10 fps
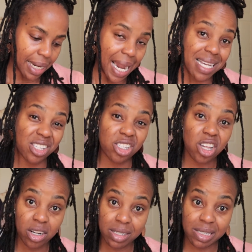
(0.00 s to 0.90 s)
As a
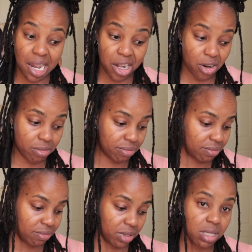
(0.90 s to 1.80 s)
sock designer,
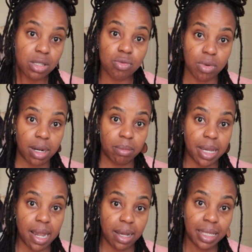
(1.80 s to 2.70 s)
this is right up
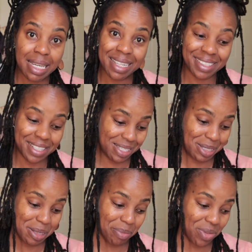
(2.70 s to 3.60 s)
my alley. This is
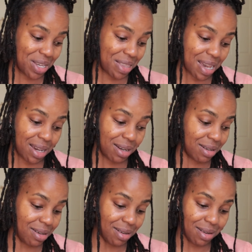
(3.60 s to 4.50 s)
something that,
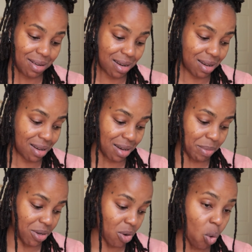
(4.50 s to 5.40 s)
I
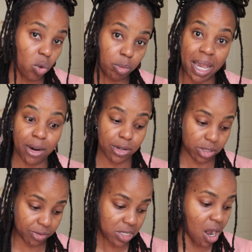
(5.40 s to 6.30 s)
mean, whole pairs
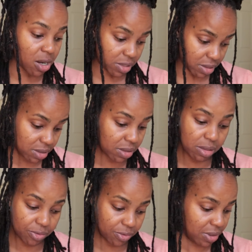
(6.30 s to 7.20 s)
of socks
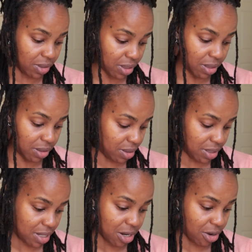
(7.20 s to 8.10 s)
live
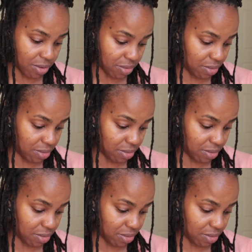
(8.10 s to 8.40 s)
in here.